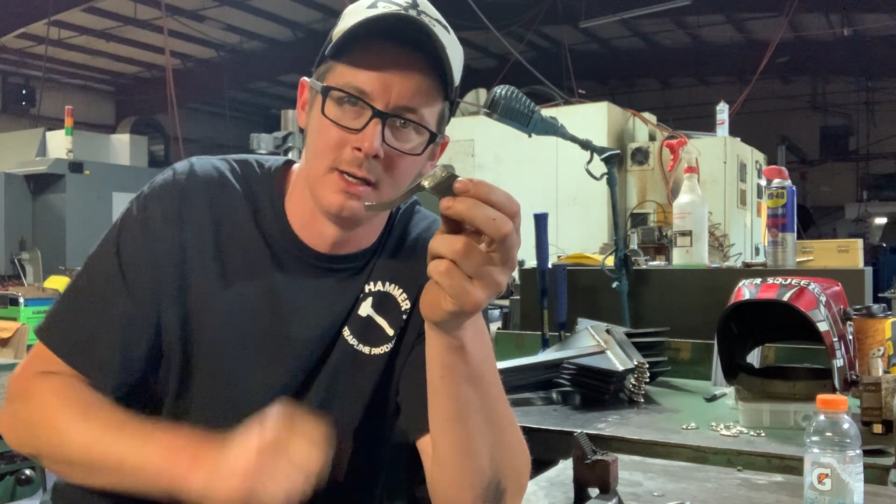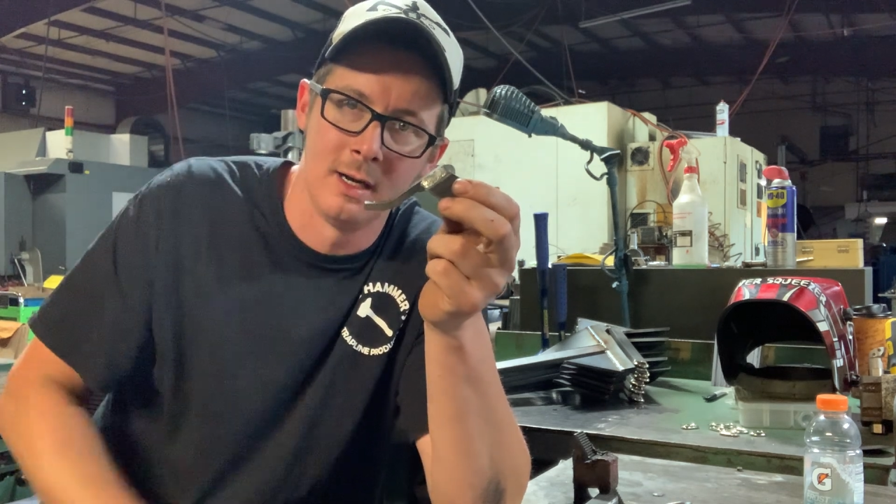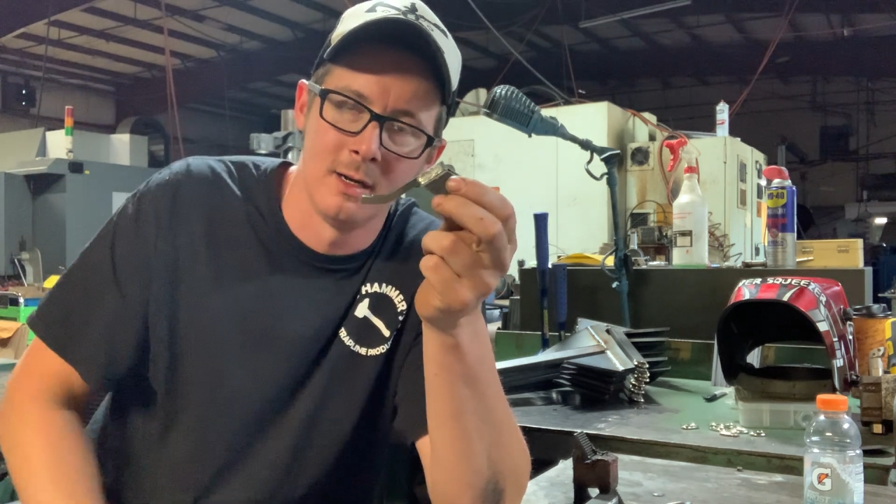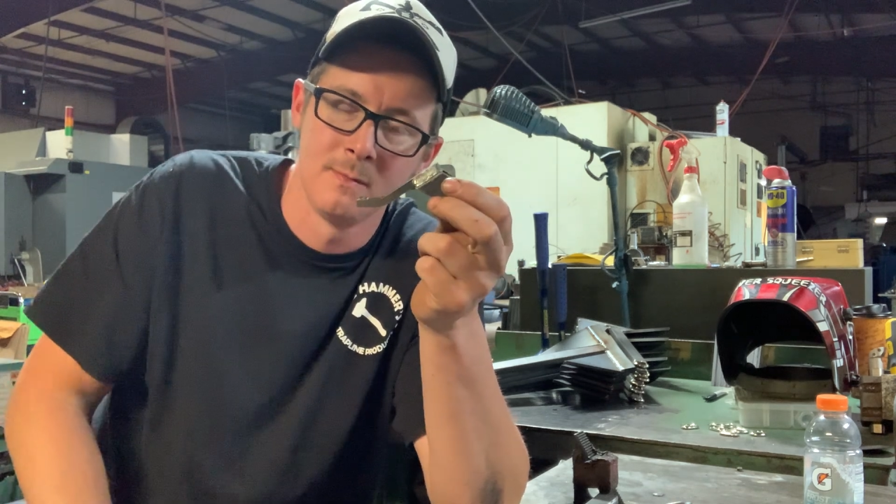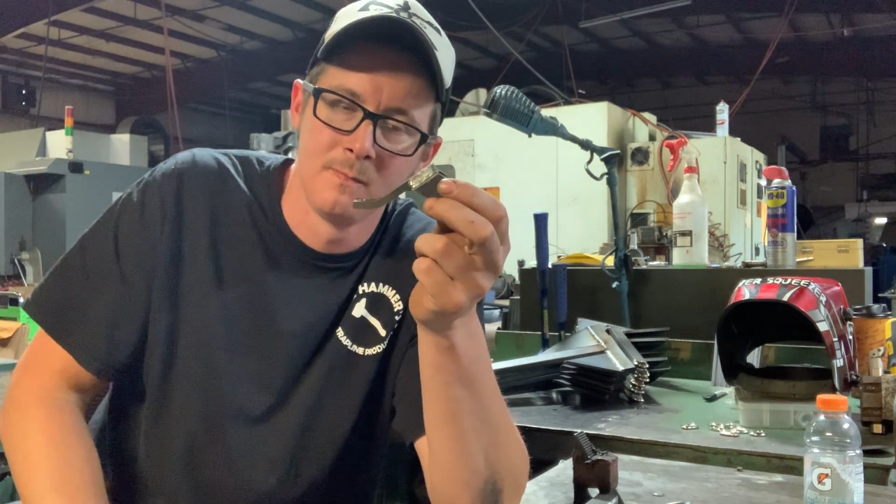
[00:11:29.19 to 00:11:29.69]

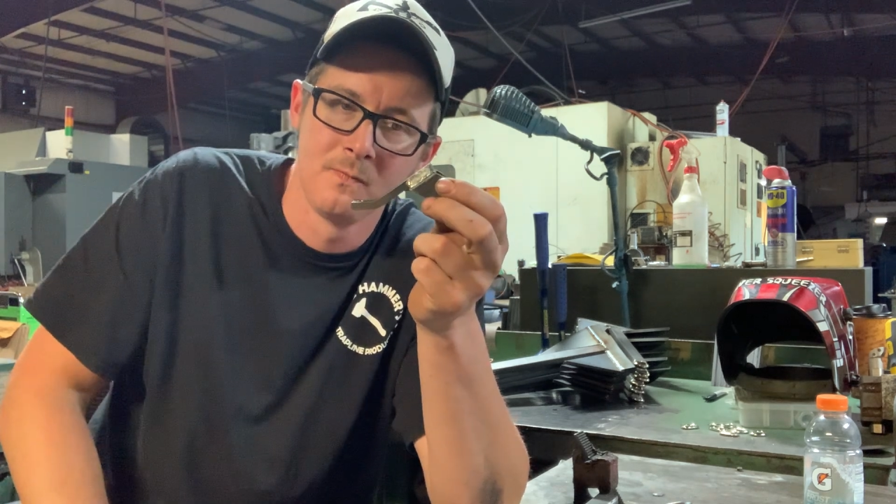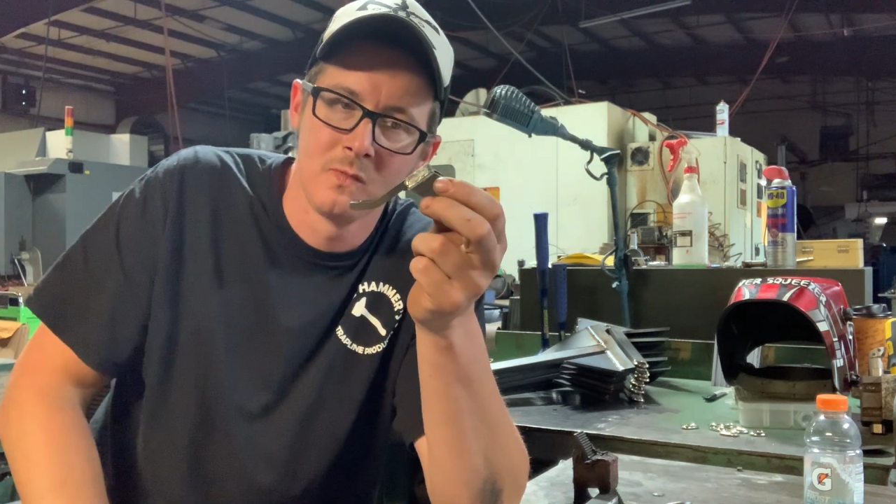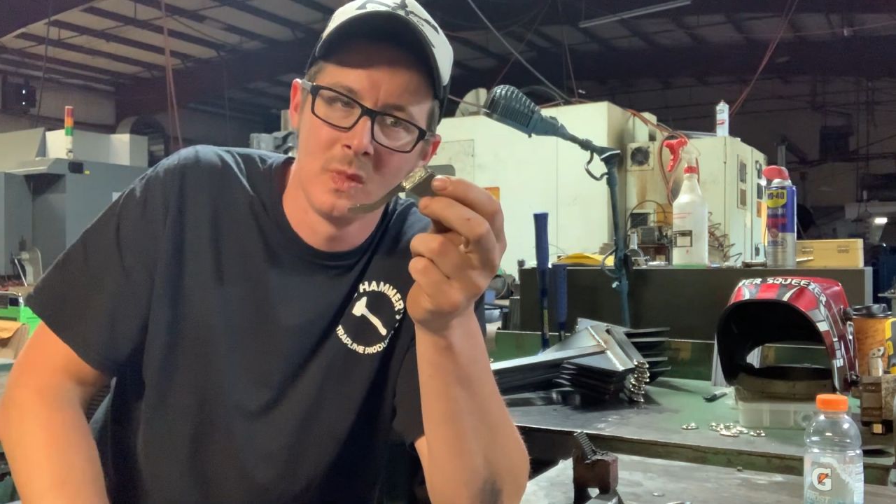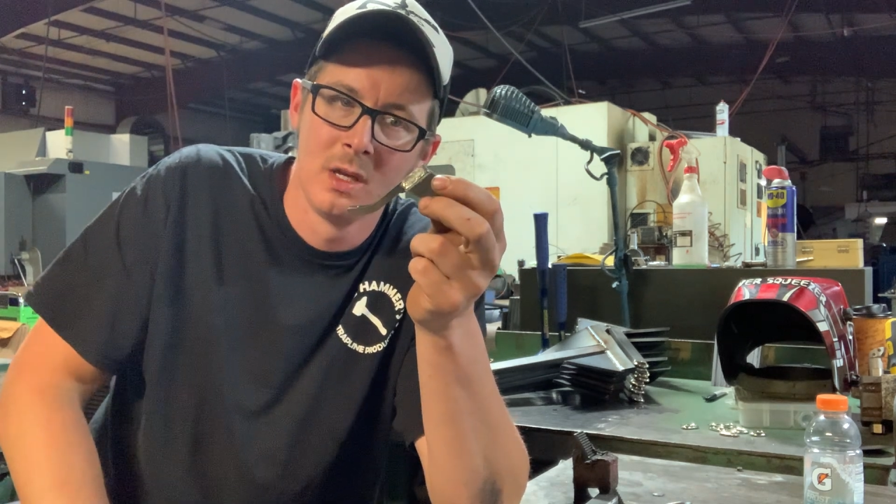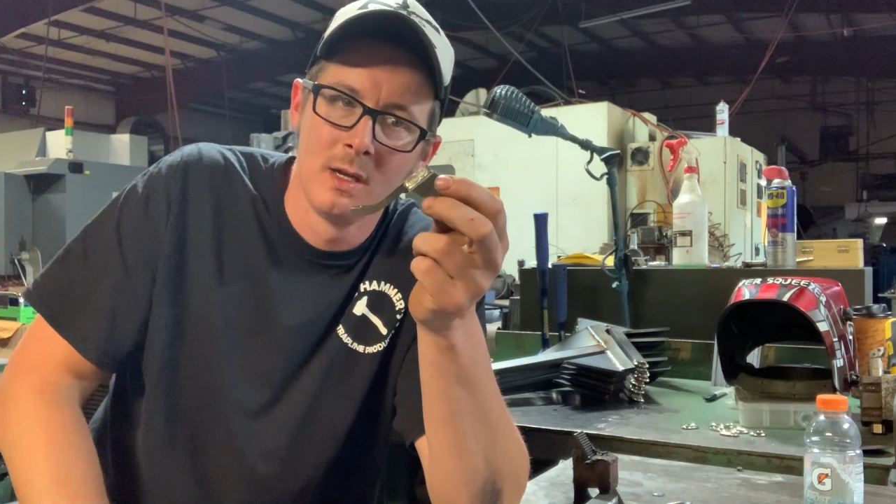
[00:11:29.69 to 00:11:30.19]
there,
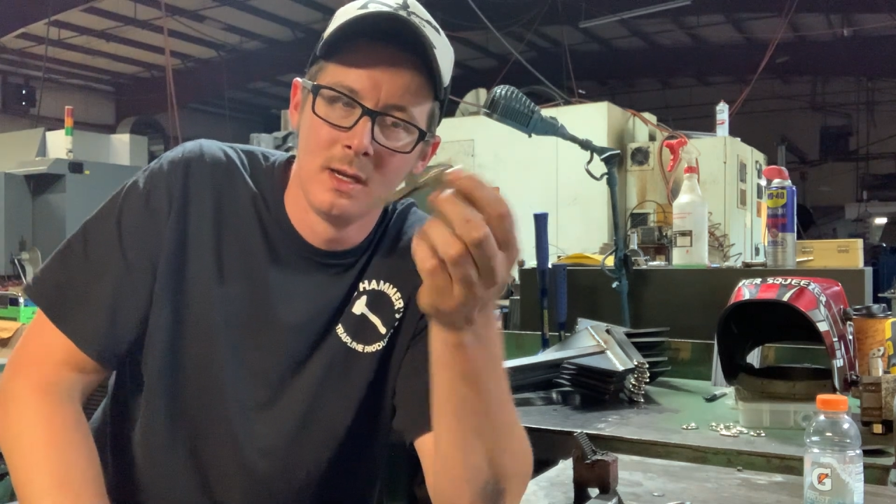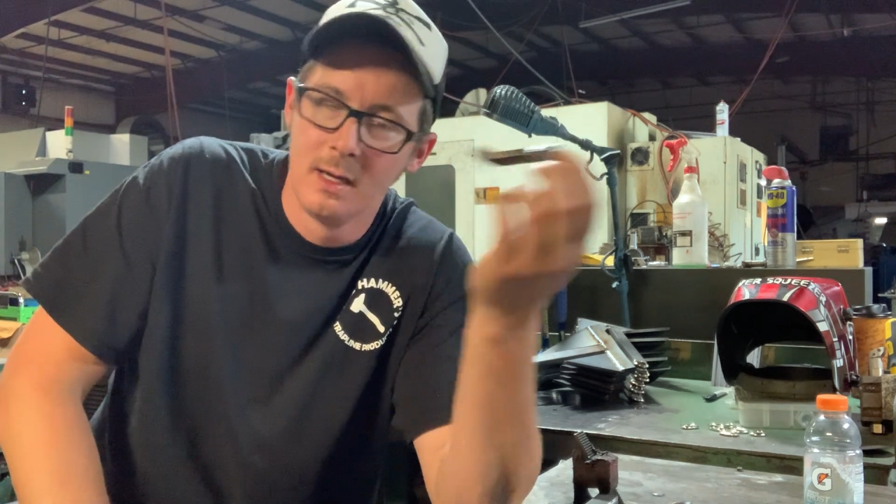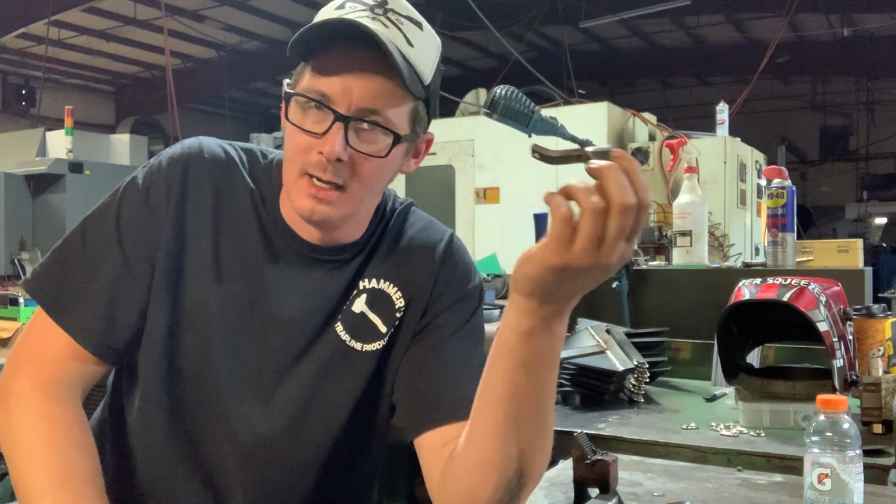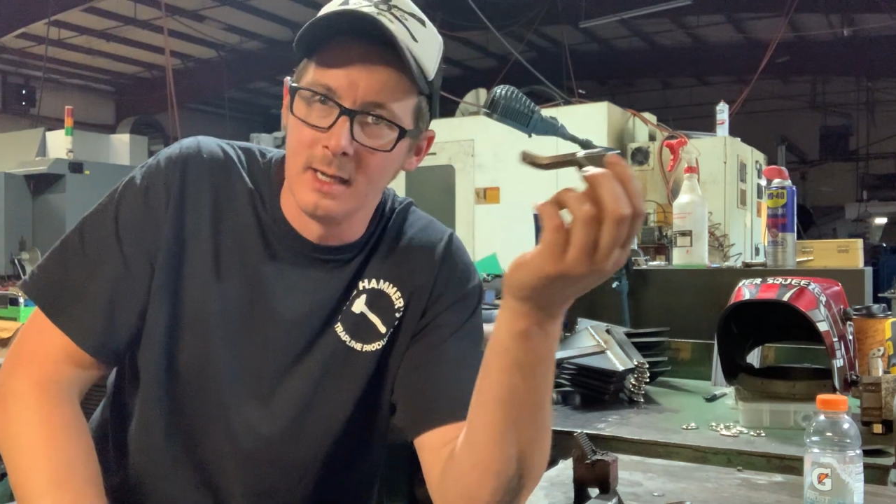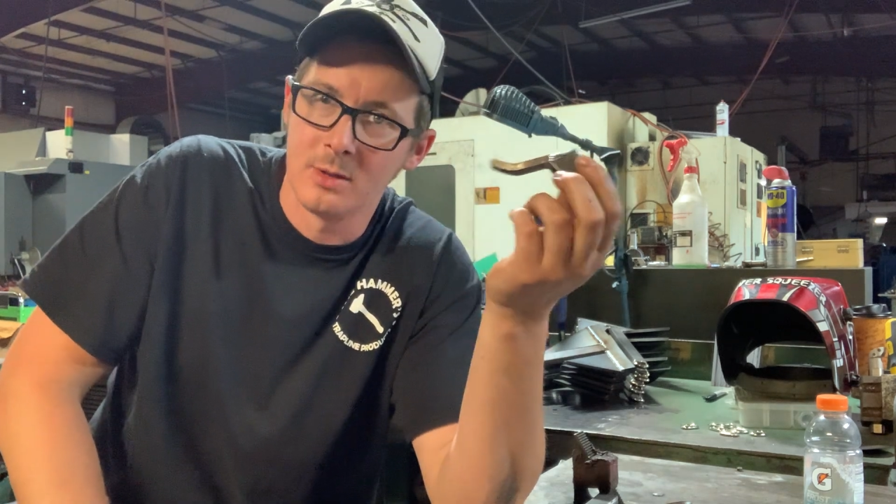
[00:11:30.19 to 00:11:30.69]

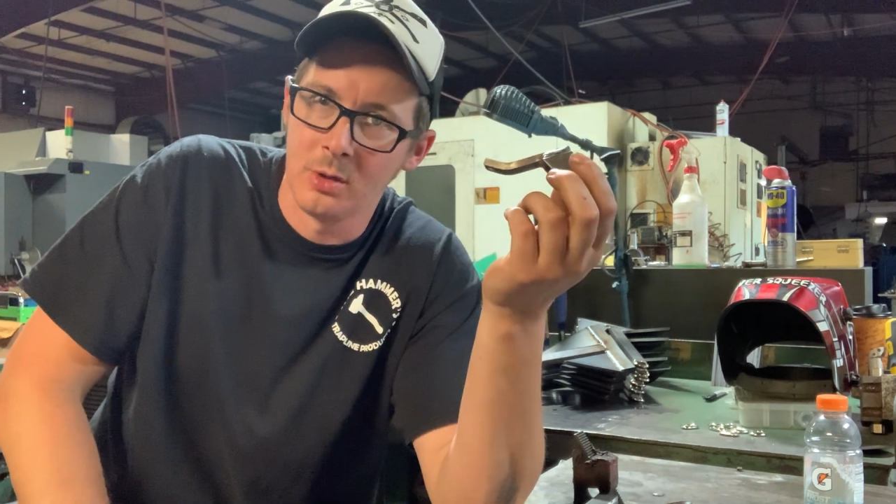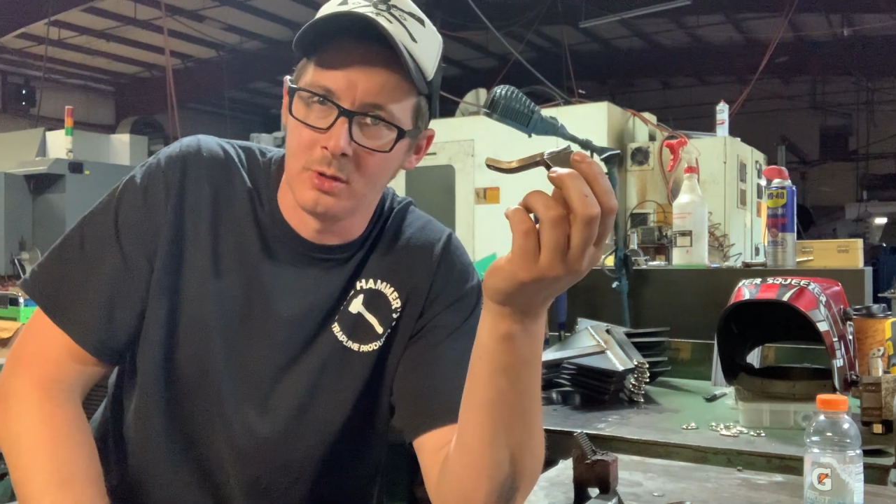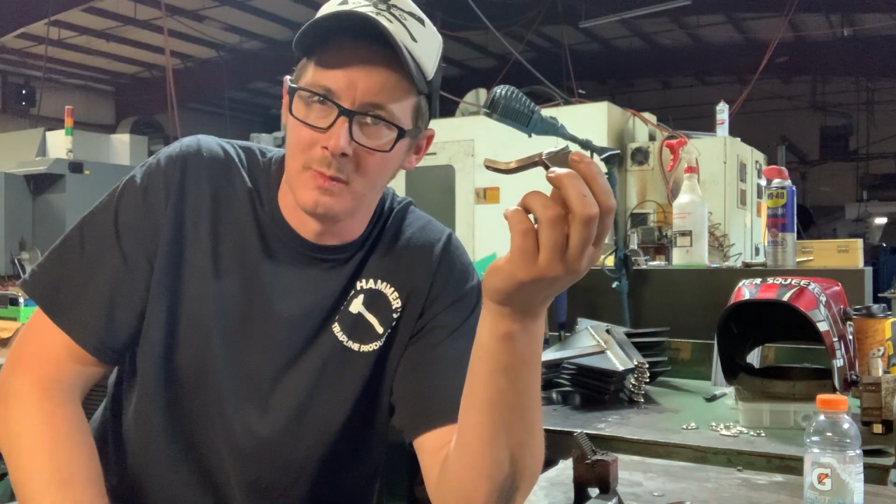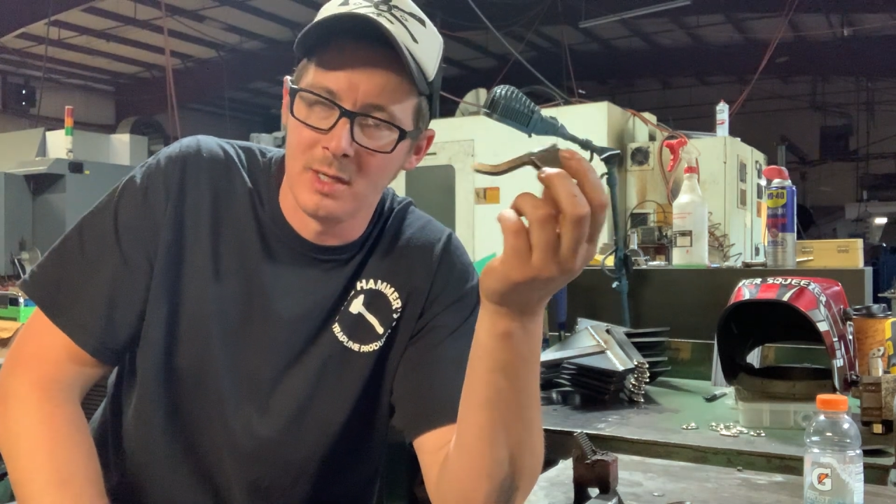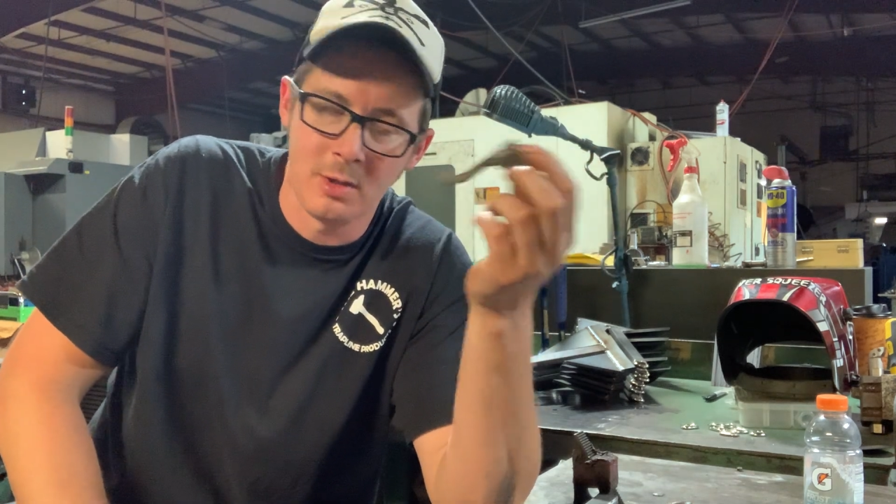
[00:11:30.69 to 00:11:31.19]
and it's
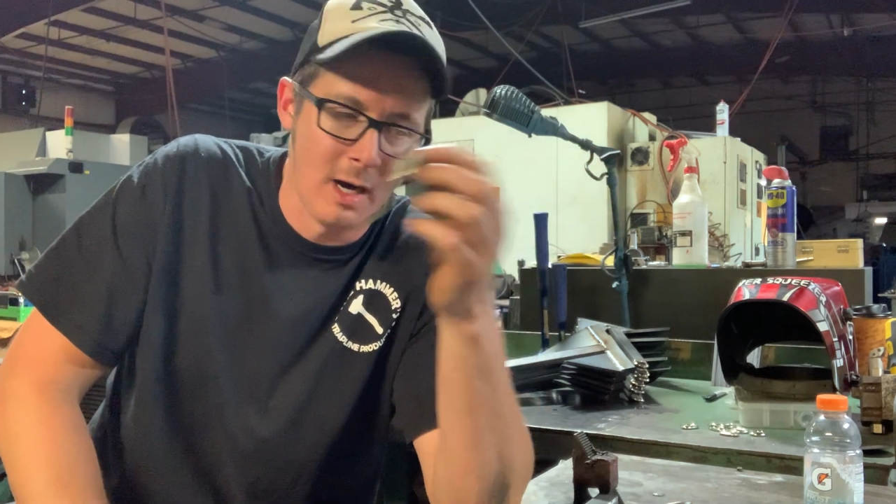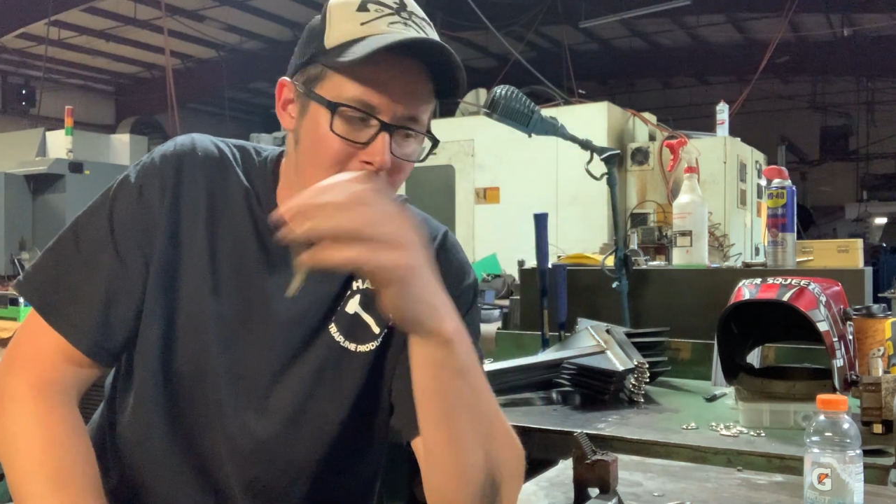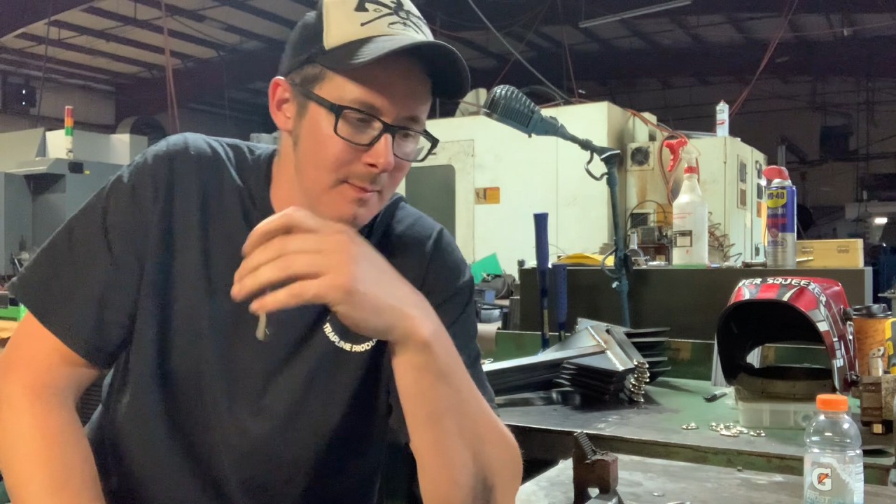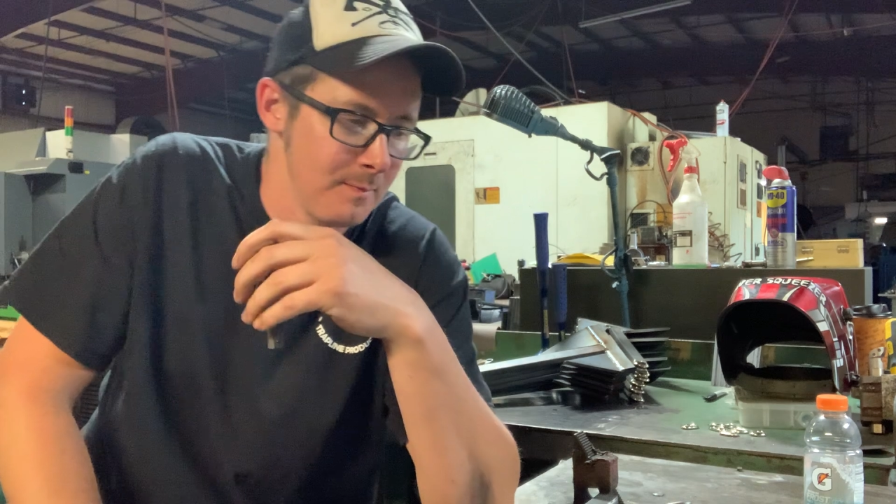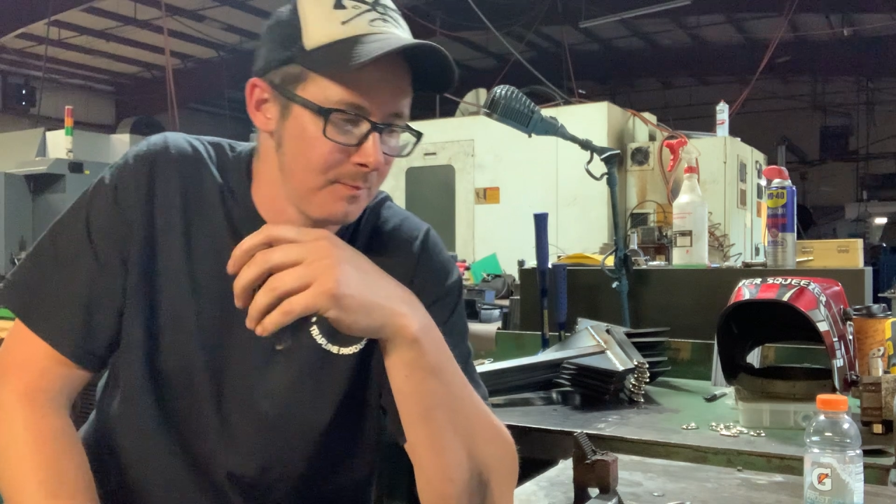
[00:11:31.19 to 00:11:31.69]
hooked to my trap.